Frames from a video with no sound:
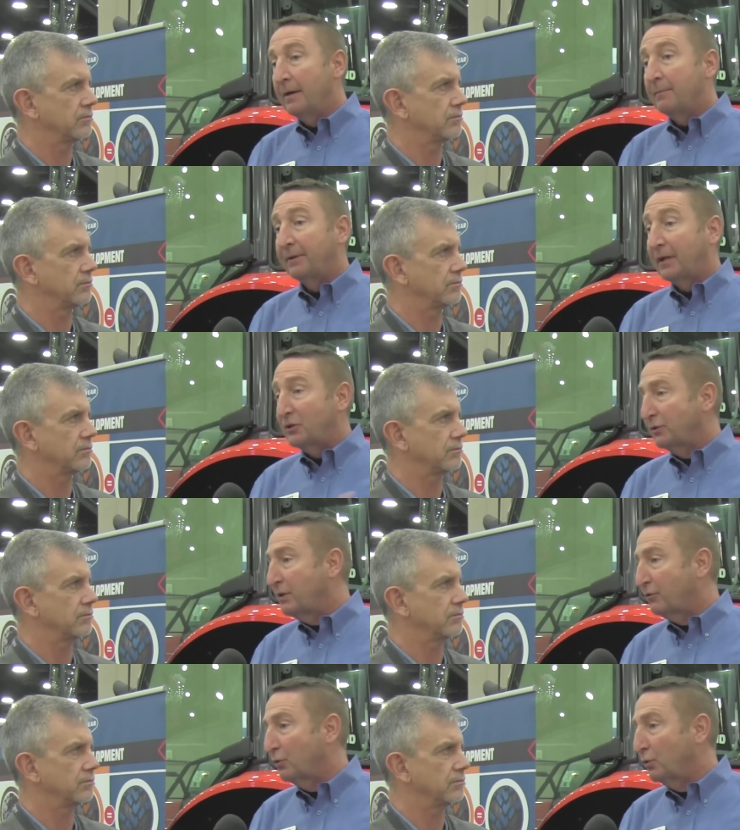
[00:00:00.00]
Speaker 1: Potentially
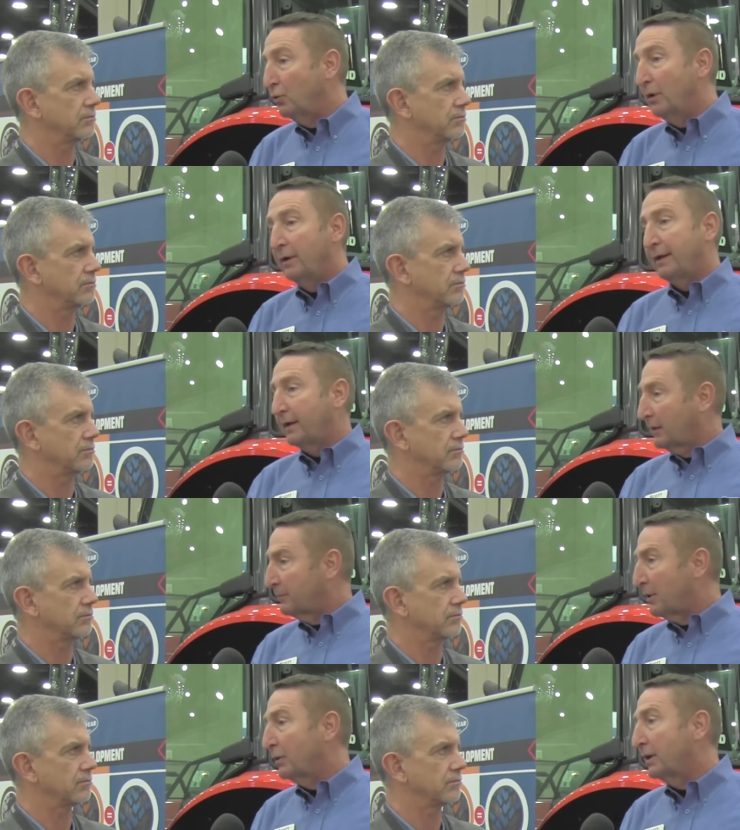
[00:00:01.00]
through like a
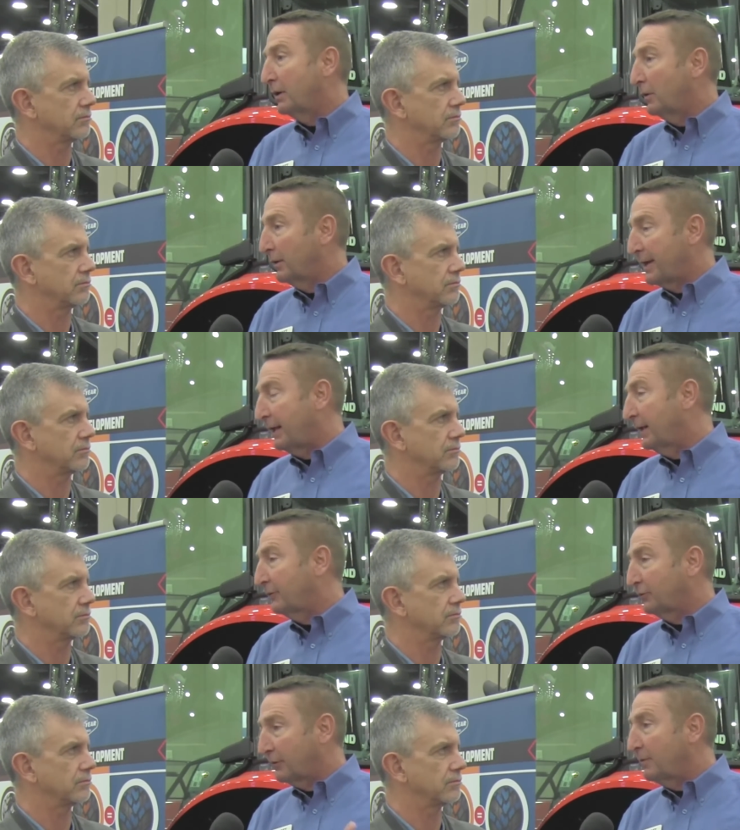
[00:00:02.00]
Kubota or an
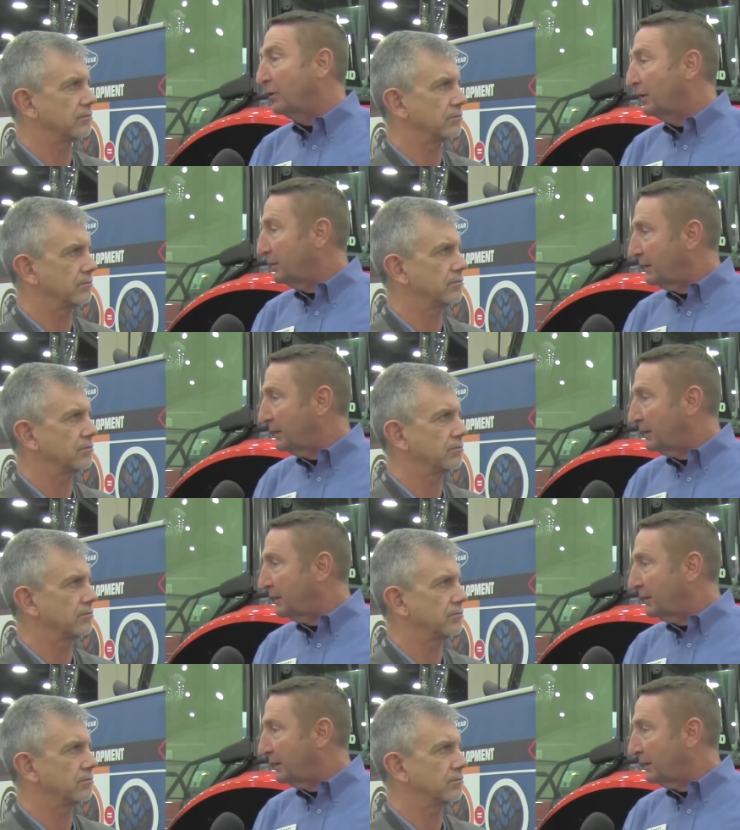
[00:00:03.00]
LS or something. You could